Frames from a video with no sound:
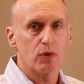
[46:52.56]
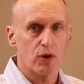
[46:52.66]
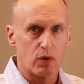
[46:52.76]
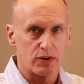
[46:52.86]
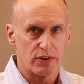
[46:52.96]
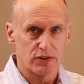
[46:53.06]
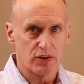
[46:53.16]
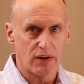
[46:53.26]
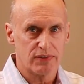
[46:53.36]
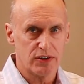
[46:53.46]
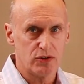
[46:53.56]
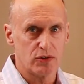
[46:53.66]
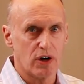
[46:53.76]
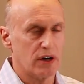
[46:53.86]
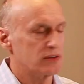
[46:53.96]
records the soft tissue
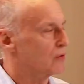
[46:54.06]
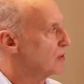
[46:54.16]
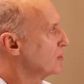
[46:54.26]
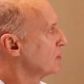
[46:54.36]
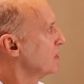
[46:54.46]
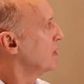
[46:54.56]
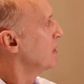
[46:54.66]
contours.